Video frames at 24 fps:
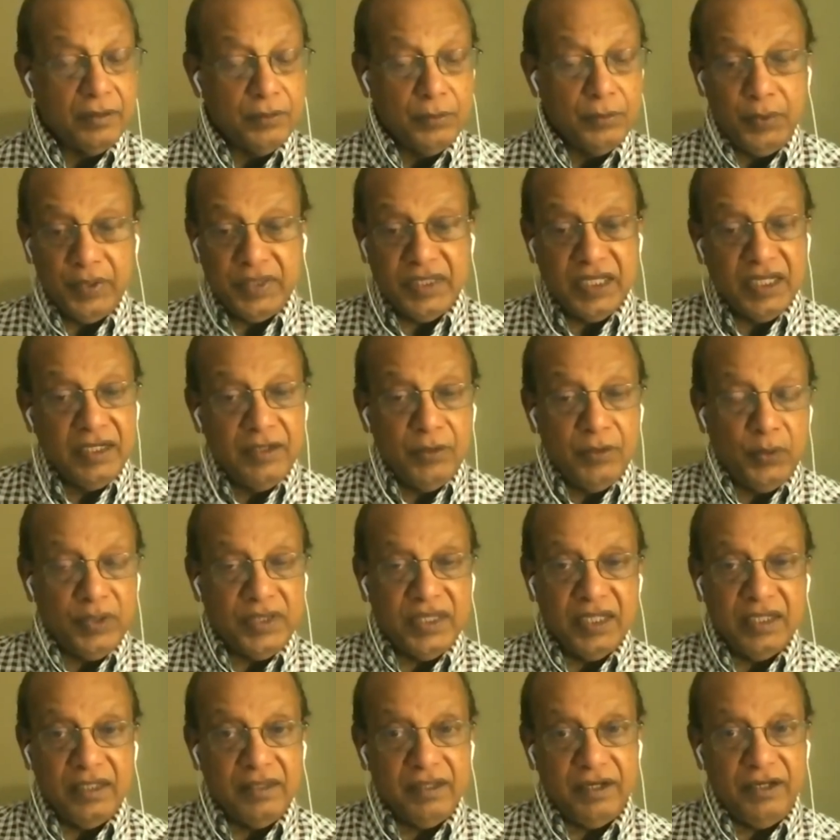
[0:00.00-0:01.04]

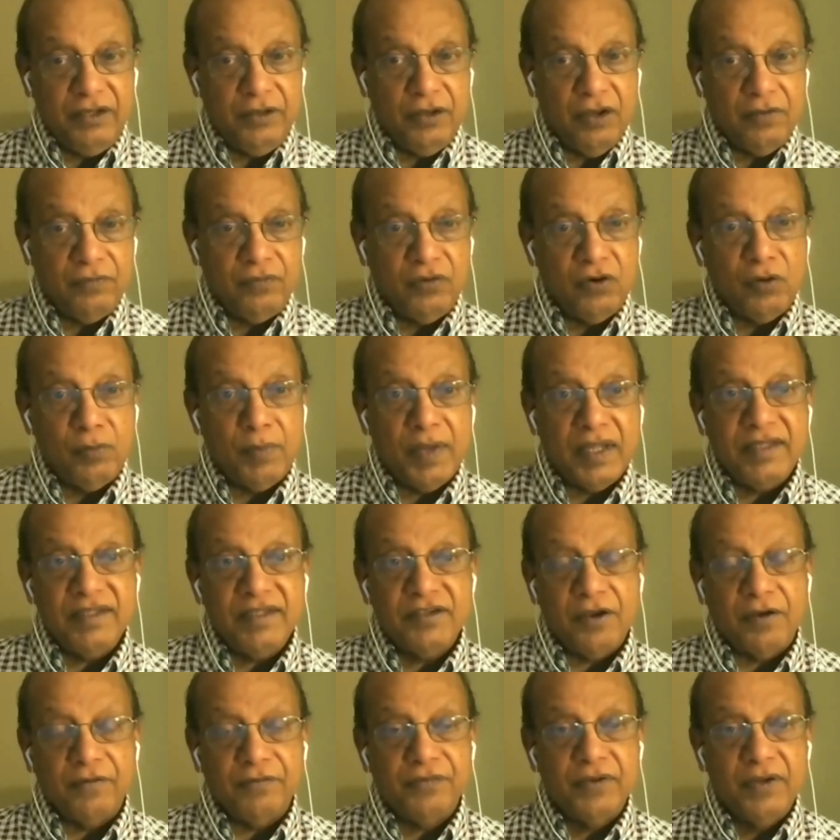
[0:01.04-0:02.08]
Within 3 or 4 months
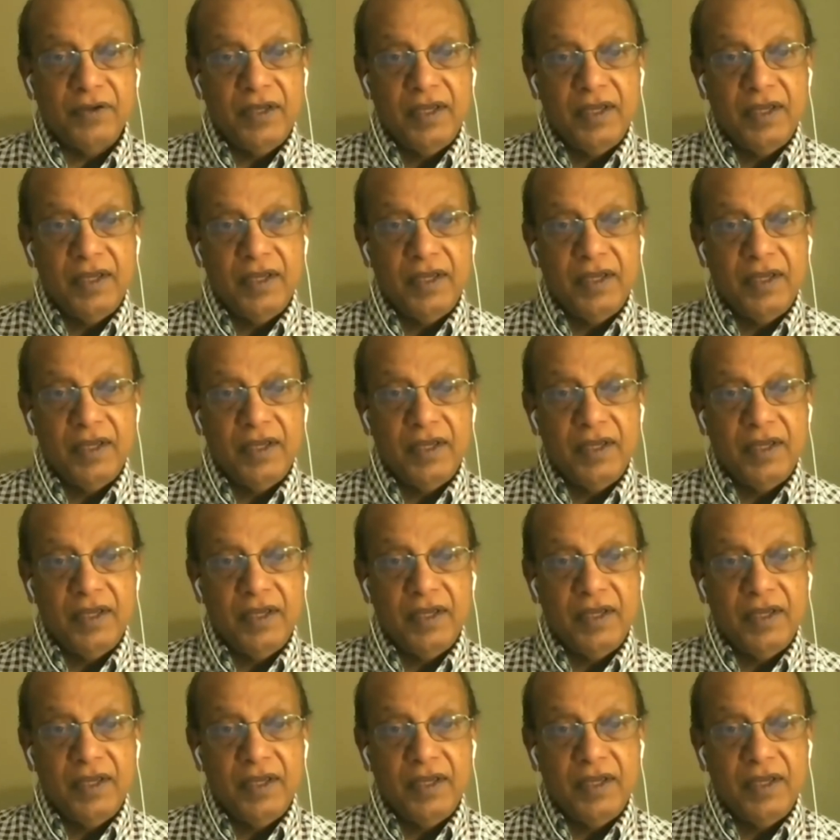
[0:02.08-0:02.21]
of